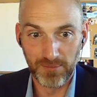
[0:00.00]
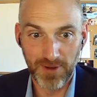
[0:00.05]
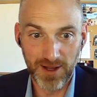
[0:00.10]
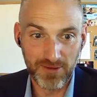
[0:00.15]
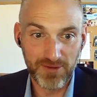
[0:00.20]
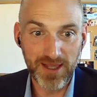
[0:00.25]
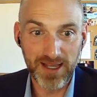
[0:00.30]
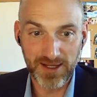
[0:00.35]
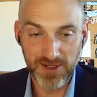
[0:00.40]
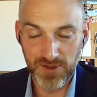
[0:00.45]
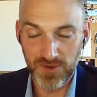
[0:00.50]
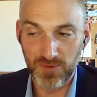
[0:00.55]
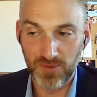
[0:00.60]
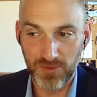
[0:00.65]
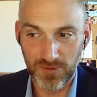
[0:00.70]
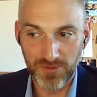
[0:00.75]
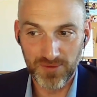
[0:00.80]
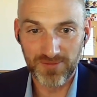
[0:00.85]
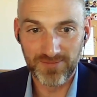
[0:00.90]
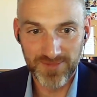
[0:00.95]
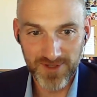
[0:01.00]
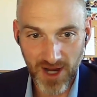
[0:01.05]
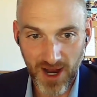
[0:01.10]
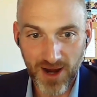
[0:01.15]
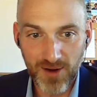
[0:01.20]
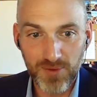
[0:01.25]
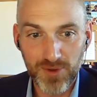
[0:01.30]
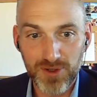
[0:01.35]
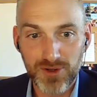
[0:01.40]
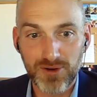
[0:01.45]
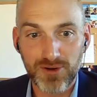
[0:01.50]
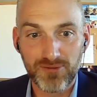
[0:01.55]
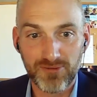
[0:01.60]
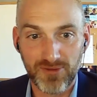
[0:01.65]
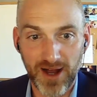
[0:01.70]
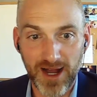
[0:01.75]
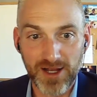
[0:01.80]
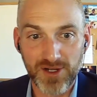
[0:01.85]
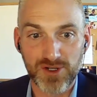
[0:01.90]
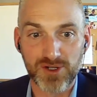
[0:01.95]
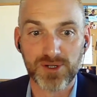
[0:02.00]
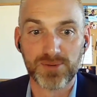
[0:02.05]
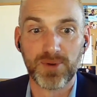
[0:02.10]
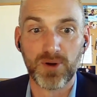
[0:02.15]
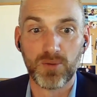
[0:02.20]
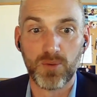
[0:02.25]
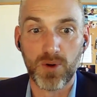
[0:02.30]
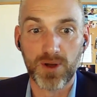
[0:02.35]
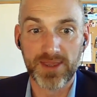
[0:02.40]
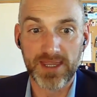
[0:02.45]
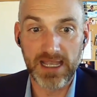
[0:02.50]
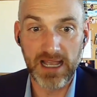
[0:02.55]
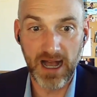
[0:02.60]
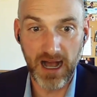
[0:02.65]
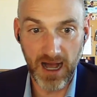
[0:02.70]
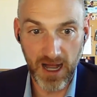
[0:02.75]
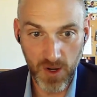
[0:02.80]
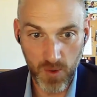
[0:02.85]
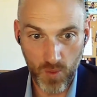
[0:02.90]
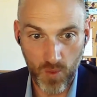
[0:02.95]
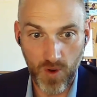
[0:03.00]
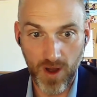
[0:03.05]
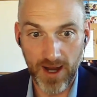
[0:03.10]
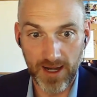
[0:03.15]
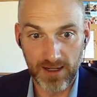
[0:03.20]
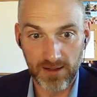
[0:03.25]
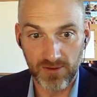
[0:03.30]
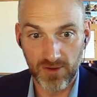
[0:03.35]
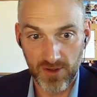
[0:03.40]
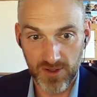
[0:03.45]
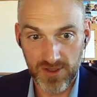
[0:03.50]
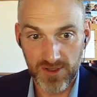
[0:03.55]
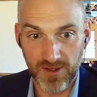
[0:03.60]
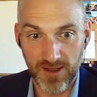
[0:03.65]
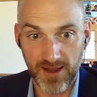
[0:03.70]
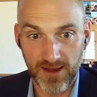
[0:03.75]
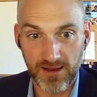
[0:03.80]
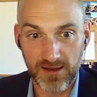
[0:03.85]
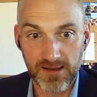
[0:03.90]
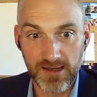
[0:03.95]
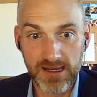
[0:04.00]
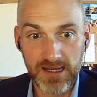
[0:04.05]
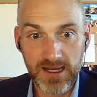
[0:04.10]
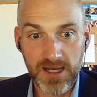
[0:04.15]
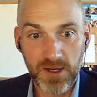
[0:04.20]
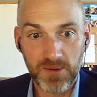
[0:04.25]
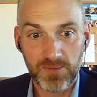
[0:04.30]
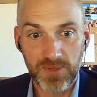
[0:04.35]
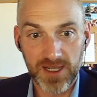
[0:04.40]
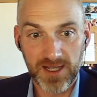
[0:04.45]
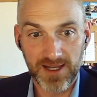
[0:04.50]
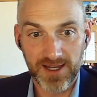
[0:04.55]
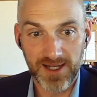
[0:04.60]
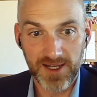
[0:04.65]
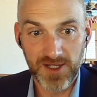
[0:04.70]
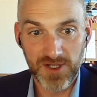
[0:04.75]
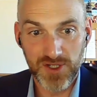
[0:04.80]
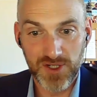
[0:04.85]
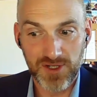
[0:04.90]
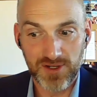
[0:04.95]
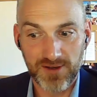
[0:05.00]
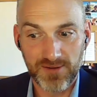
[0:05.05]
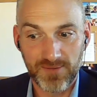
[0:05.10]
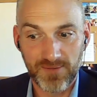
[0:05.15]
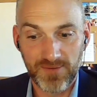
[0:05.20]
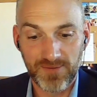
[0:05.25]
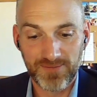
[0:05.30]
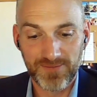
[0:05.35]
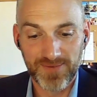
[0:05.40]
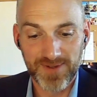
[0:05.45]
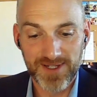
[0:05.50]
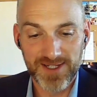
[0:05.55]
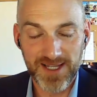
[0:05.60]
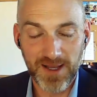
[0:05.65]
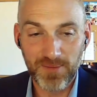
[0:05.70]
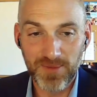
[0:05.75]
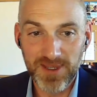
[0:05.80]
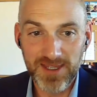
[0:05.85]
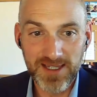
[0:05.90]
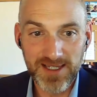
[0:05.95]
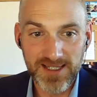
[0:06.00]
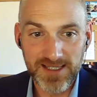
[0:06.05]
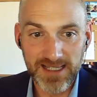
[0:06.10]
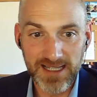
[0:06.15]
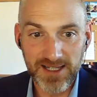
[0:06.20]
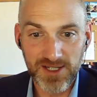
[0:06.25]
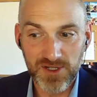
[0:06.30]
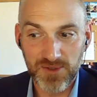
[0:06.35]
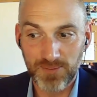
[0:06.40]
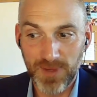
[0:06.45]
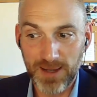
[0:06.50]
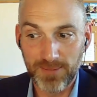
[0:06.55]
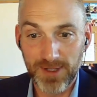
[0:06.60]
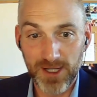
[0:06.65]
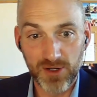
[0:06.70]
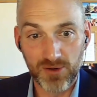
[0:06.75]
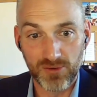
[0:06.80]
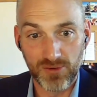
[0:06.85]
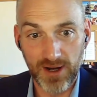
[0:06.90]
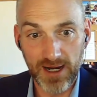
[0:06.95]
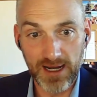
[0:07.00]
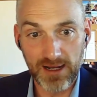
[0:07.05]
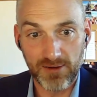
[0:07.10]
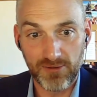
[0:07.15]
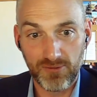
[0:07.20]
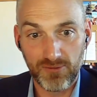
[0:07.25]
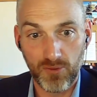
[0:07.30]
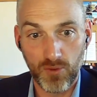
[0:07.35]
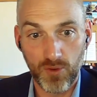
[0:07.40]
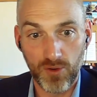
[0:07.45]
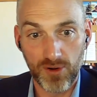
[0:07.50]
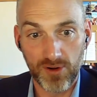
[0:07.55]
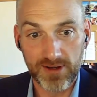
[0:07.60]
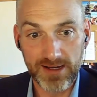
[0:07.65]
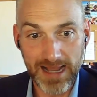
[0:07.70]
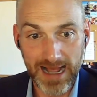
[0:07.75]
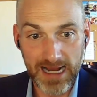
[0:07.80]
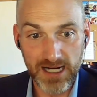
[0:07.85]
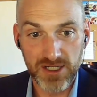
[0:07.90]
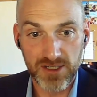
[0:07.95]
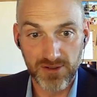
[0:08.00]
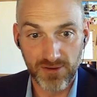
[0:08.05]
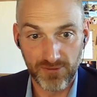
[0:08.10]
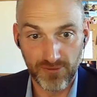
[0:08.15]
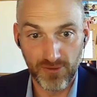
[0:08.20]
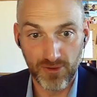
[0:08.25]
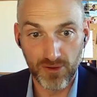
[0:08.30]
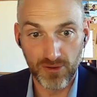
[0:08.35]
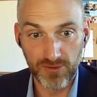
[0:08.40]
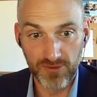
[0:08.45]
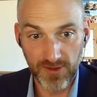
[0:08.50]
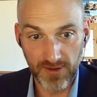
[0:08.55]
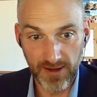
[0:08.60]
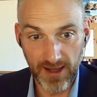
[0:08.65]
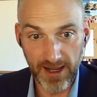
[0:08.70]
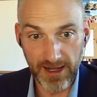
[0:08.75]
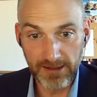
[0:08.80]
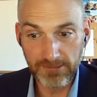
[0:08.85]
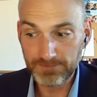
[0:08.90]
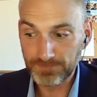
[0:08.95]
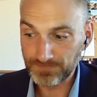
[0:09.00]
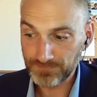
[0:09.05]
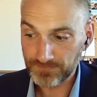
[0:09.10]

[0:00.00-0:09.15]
thing is talk with your advisors about what the unwind looks like, because some of these things may be great for tax deferral today.